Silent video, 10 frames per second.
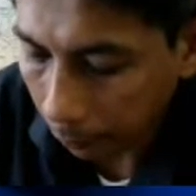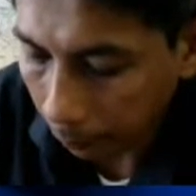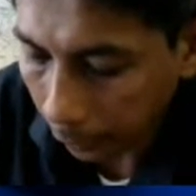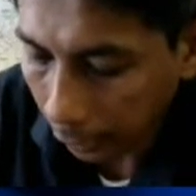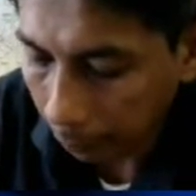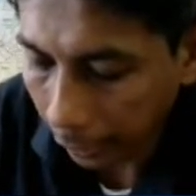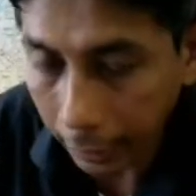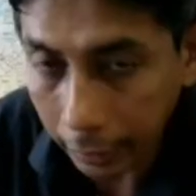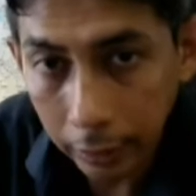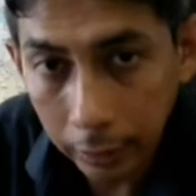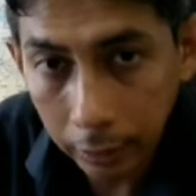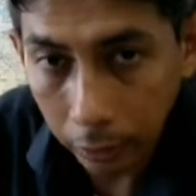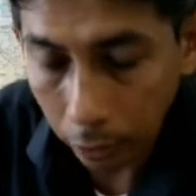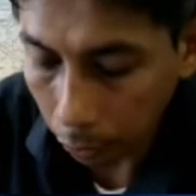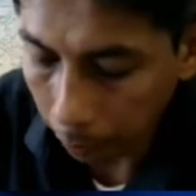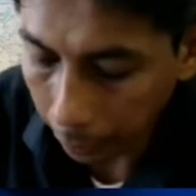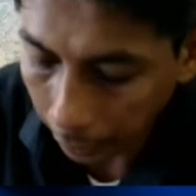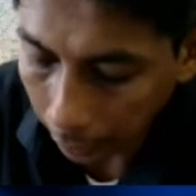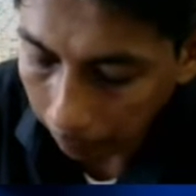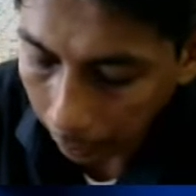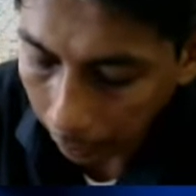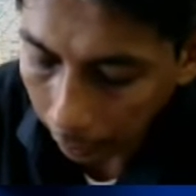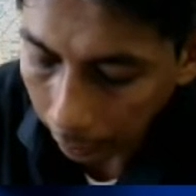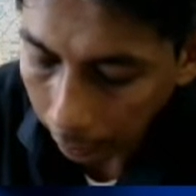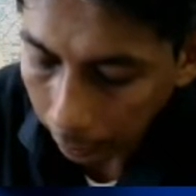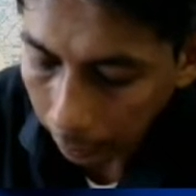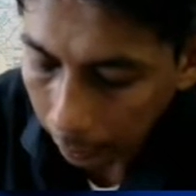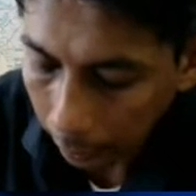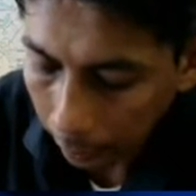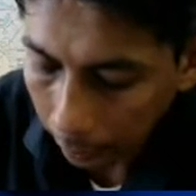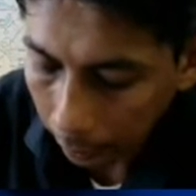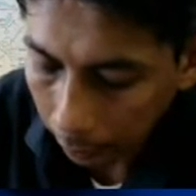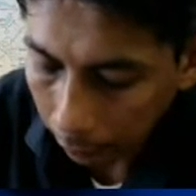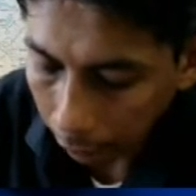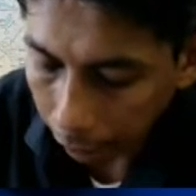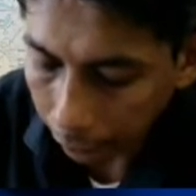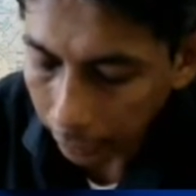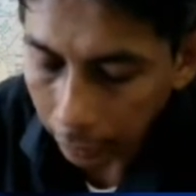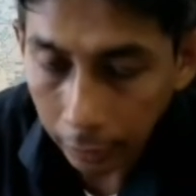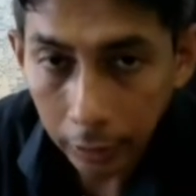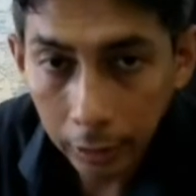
bit number 8 to bit number 15.